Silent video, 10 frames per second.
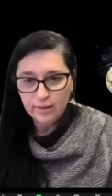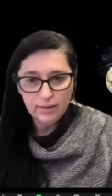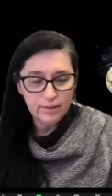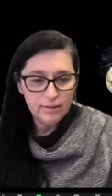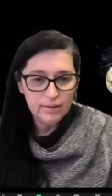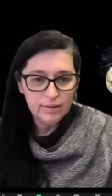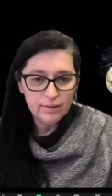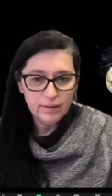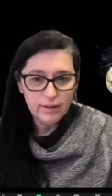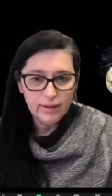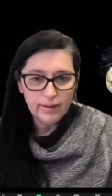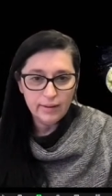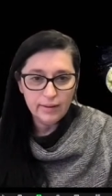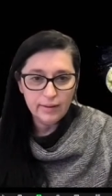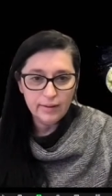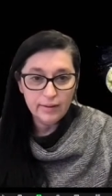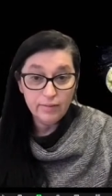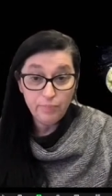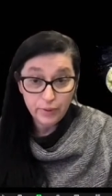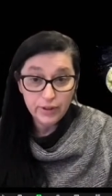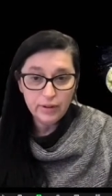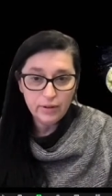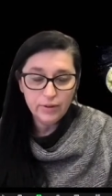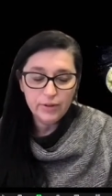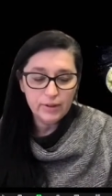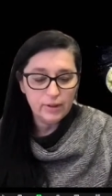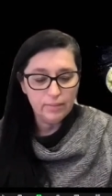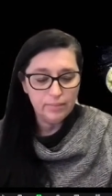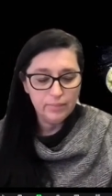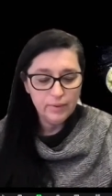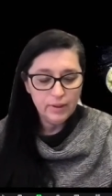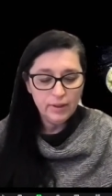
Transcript: and point out some